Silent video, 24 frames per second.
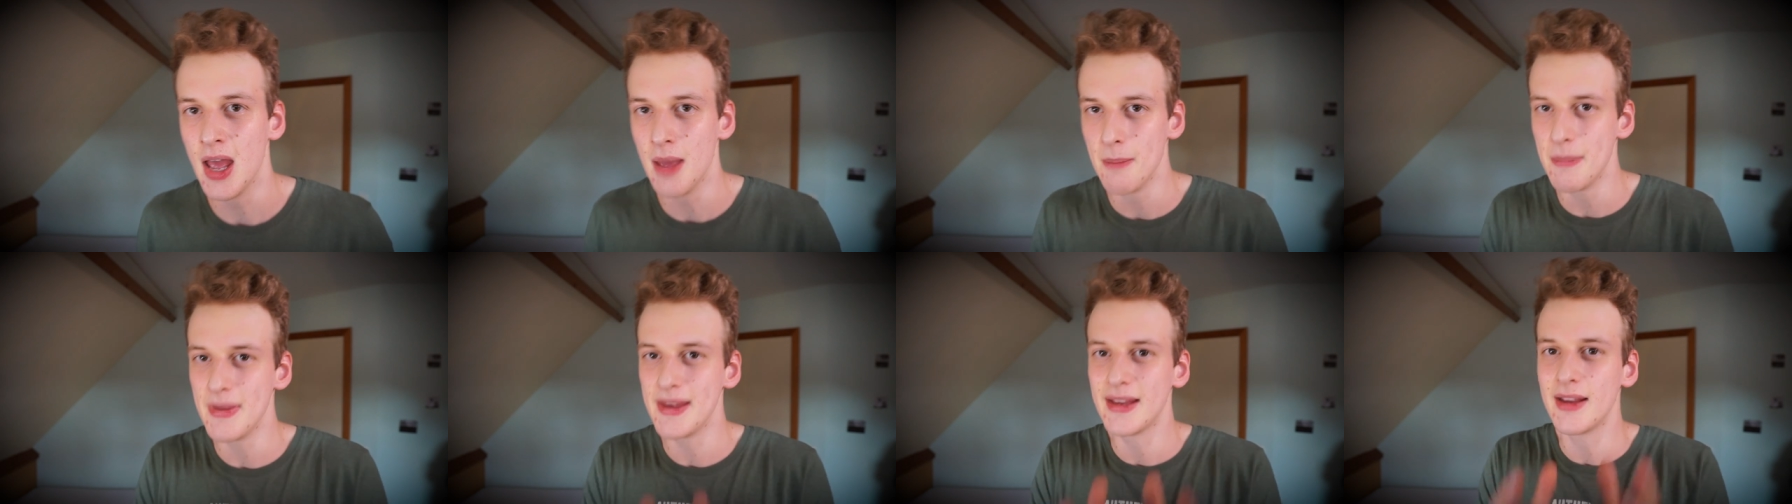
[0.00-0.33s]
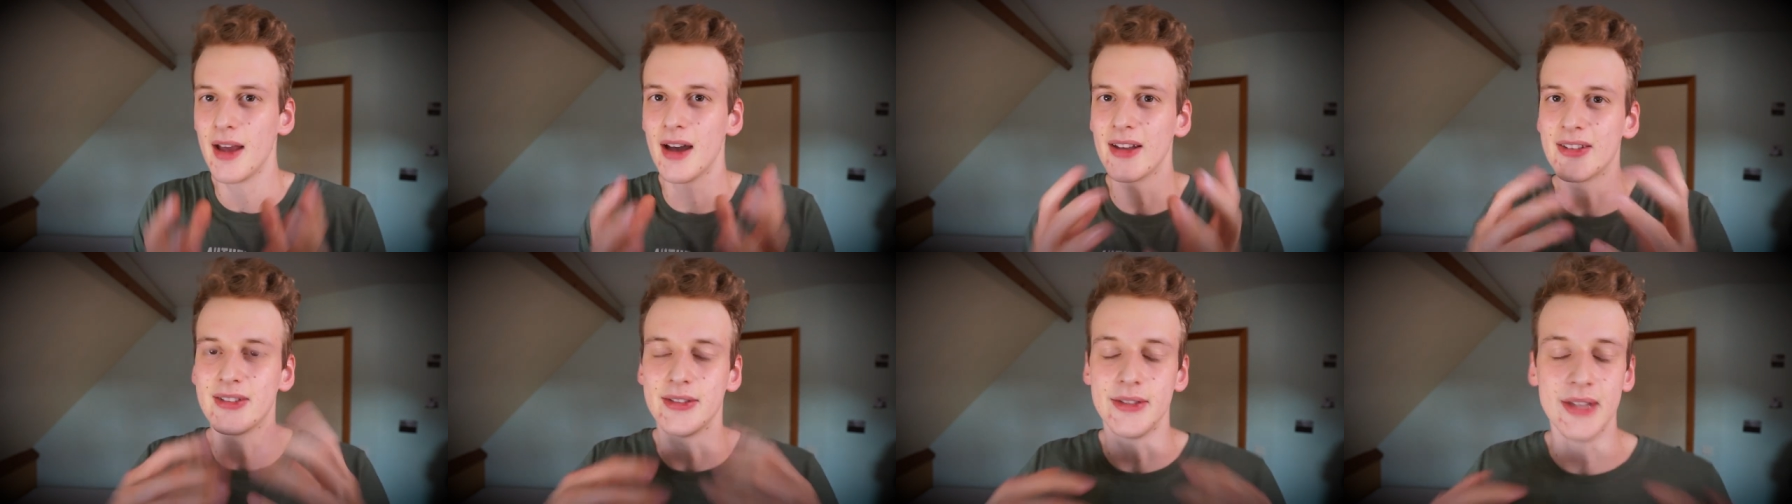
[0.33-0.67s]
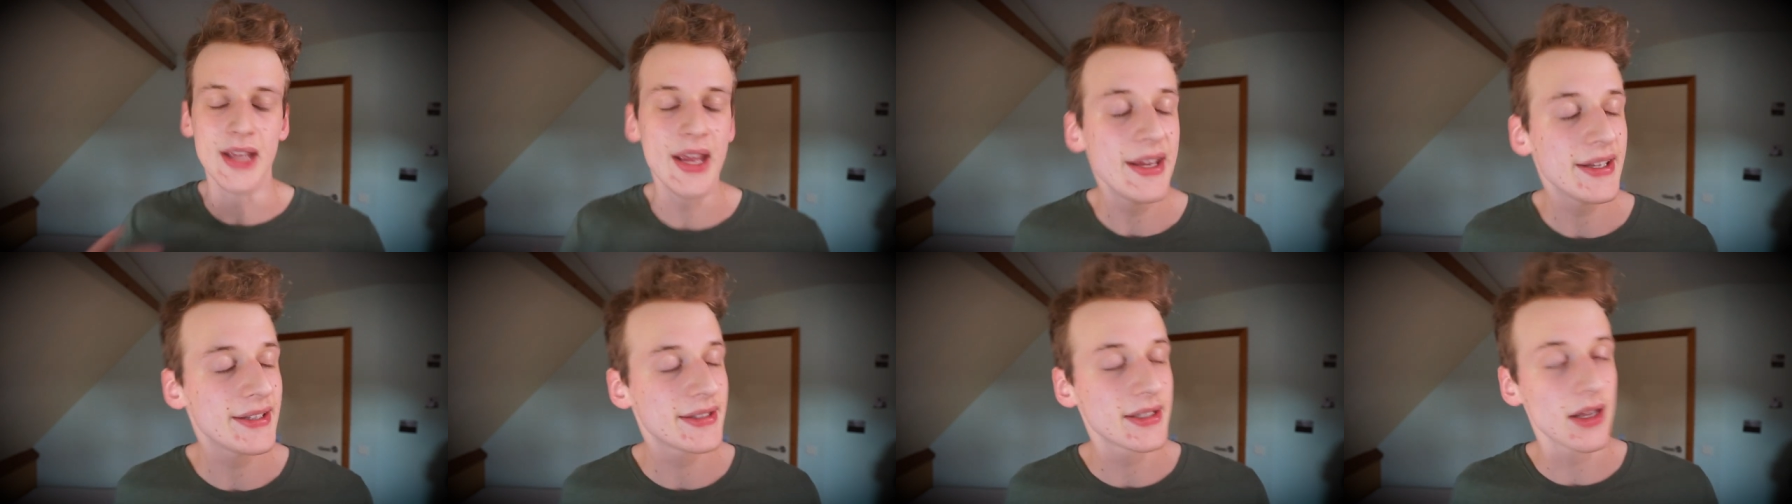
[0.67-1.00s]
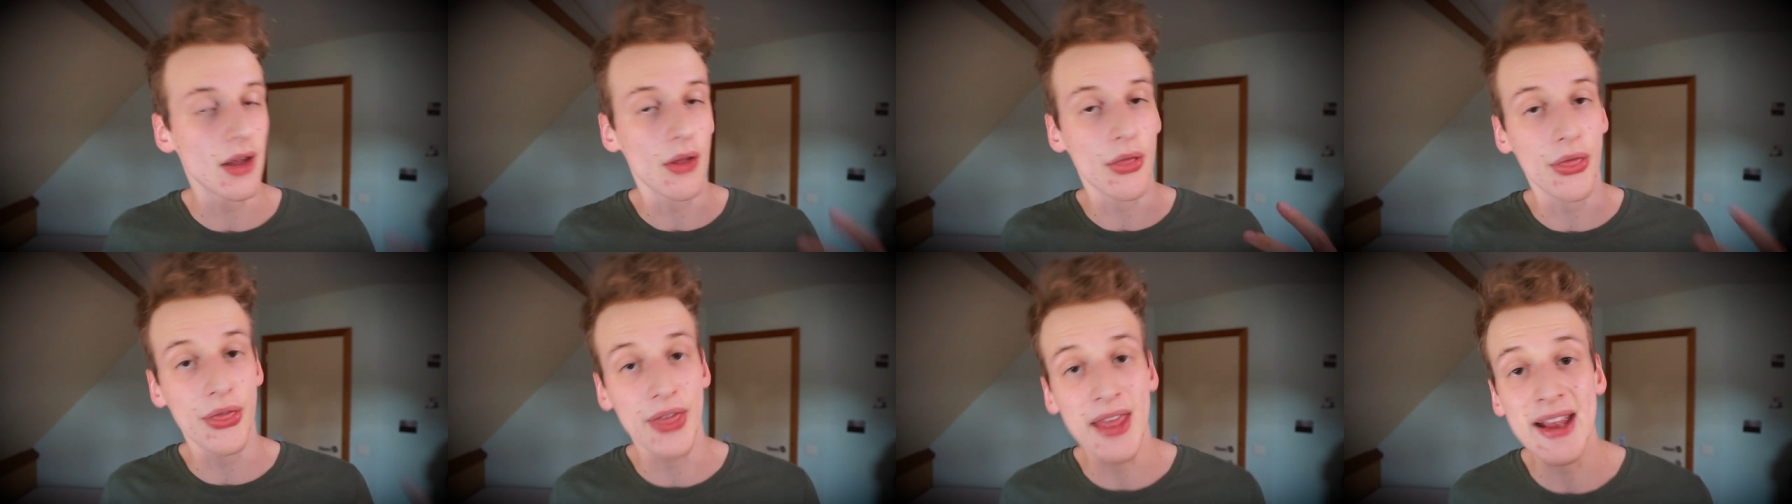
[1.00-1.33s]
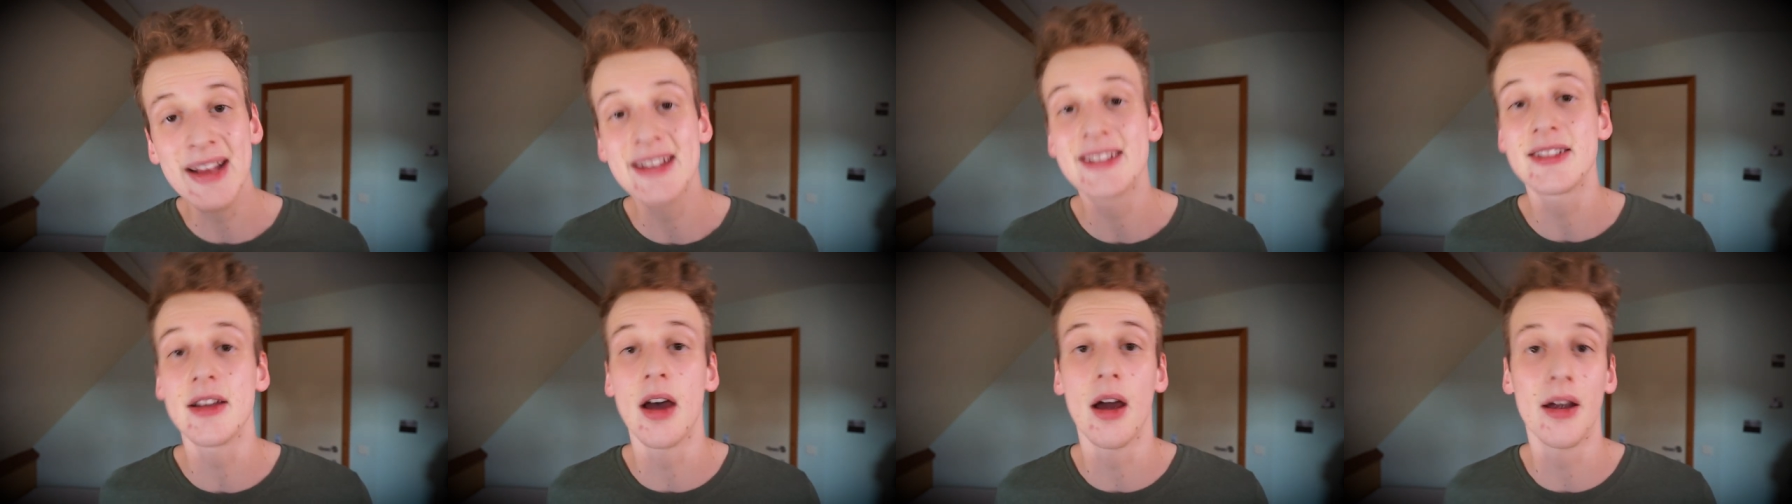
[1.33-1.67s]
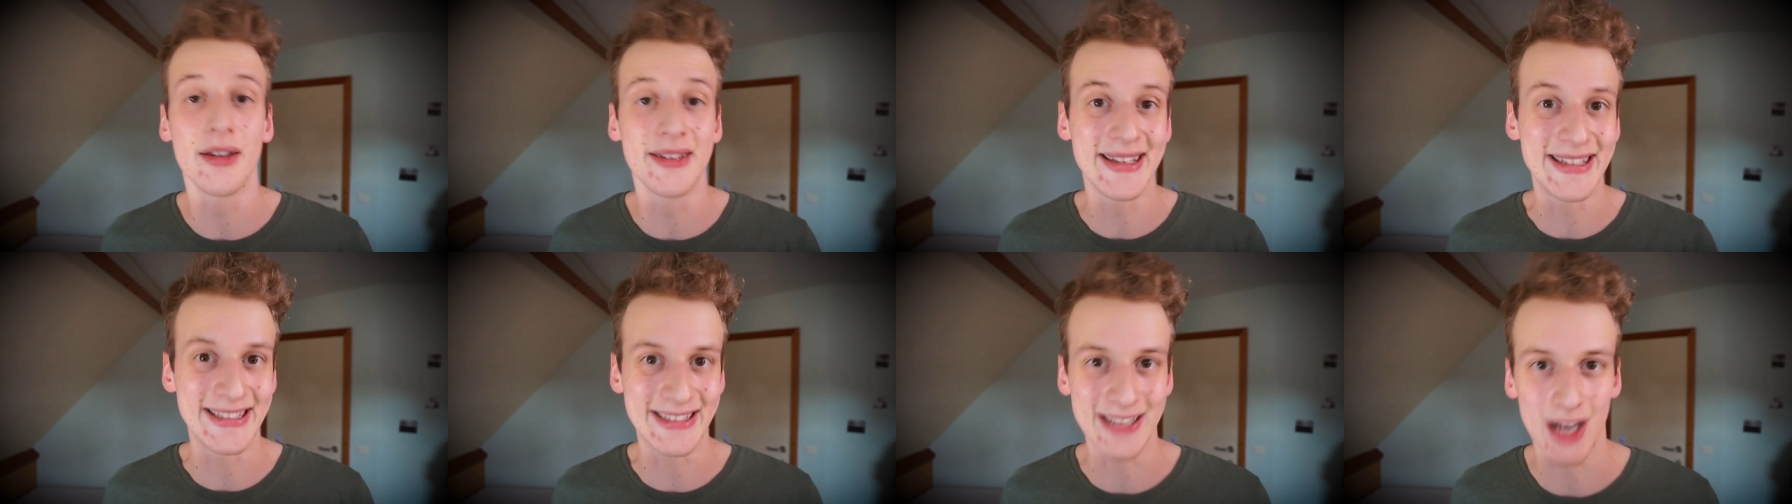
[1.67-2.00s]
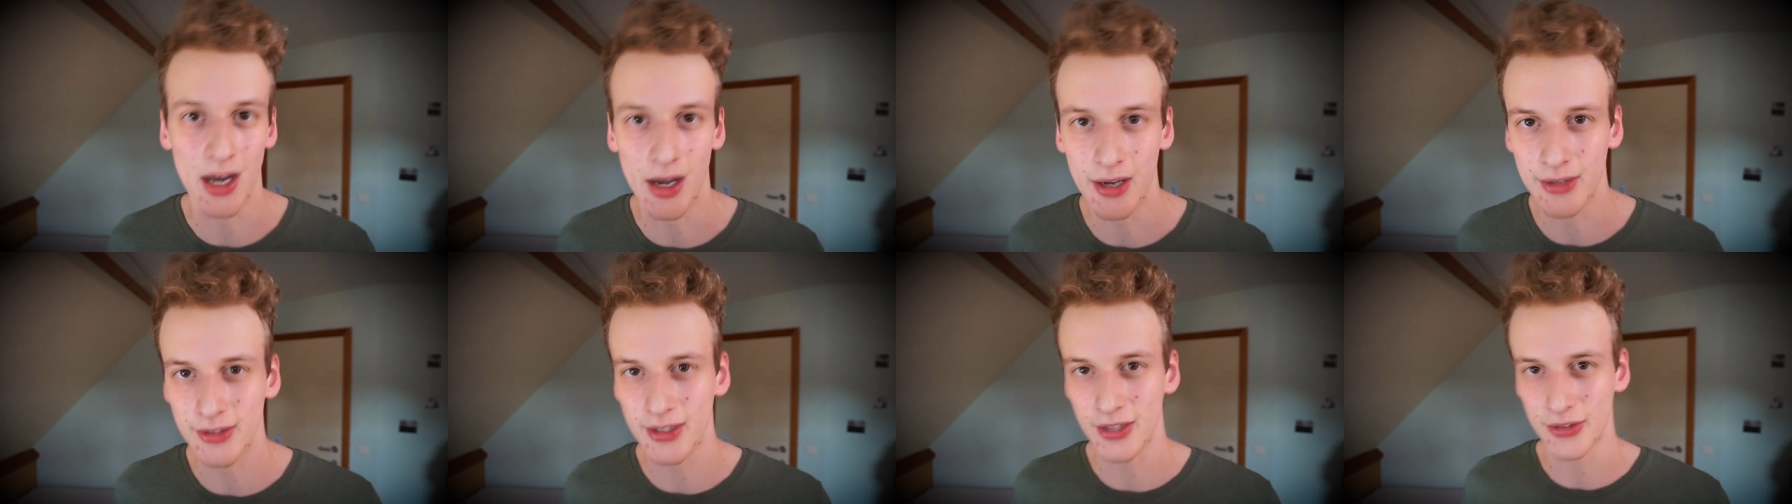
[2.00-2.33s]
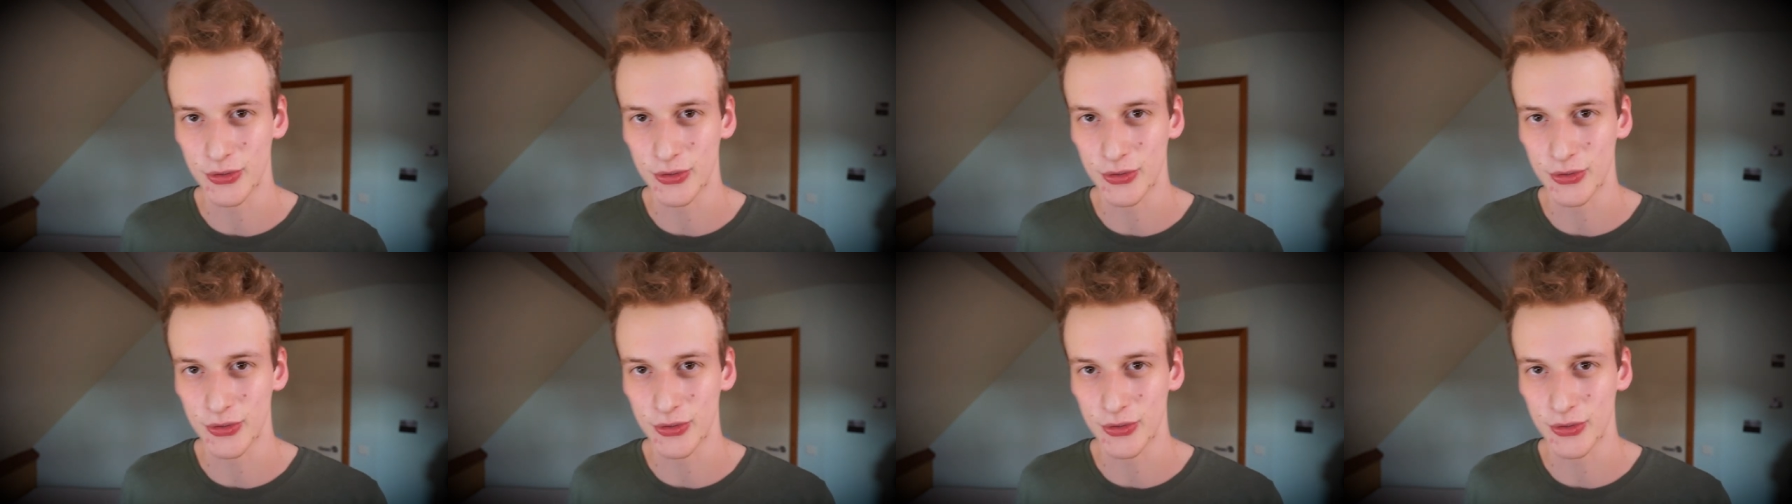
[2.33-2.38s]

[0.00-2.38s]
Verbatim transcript: because these things are designed